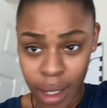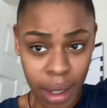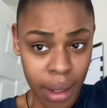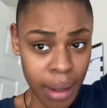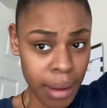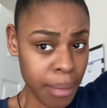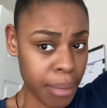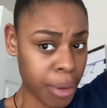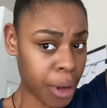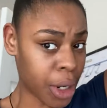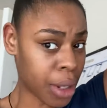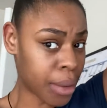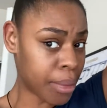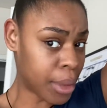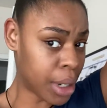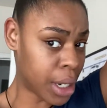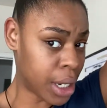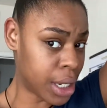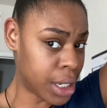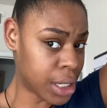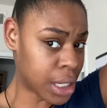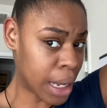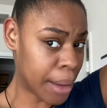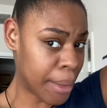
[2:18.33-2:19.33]
pretty
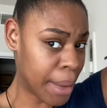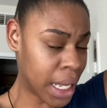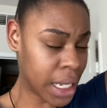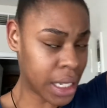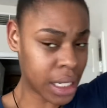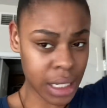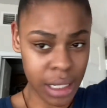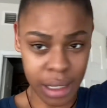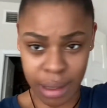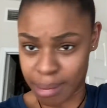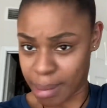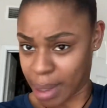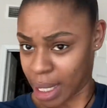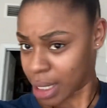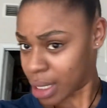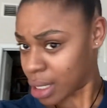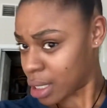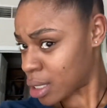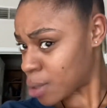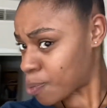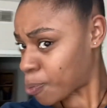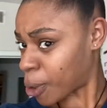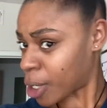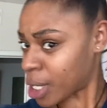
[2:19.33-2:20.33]
much, I'm about to make
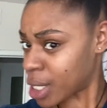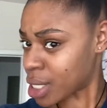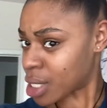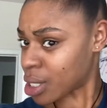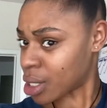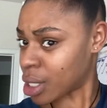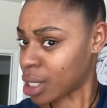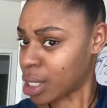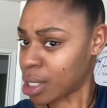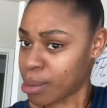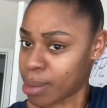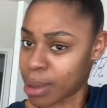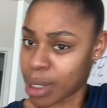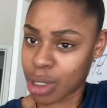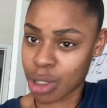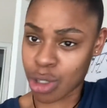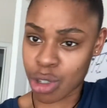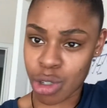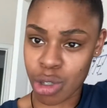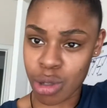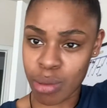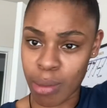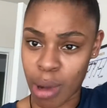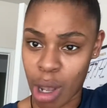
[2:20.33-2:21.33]
this ponytail a little bit
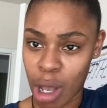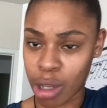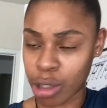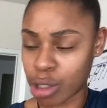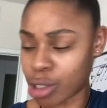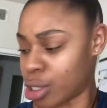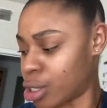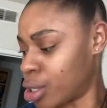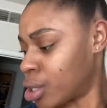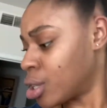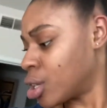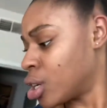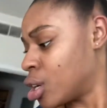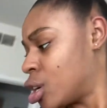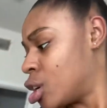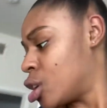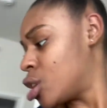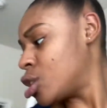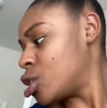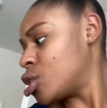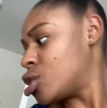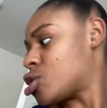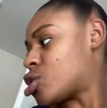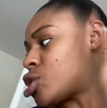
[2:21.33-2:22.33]
smaller.
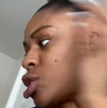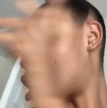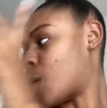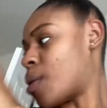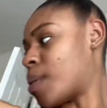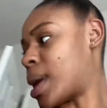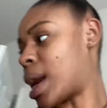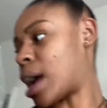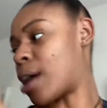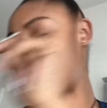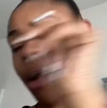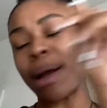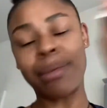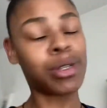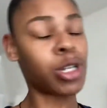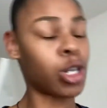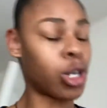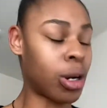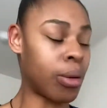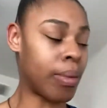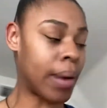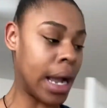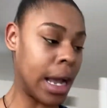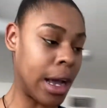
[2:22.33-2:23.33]
So when I wrapped
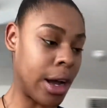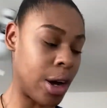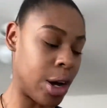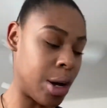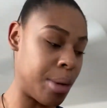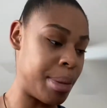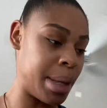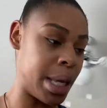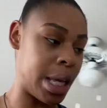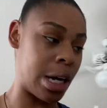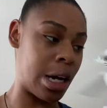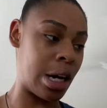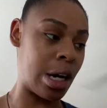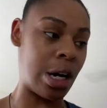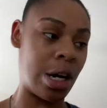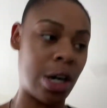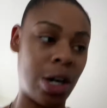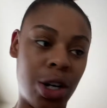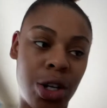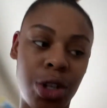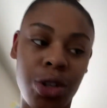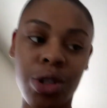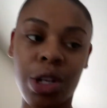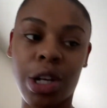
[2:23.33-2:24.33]
her around, it'd be
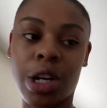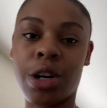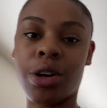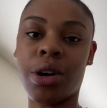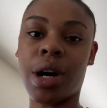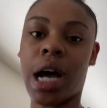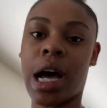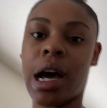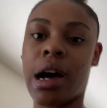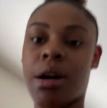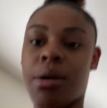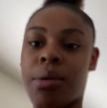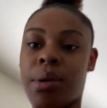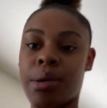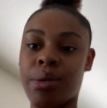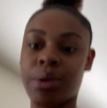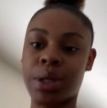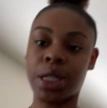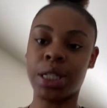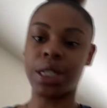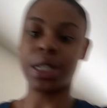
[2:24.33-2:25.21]
all, you know, how I want it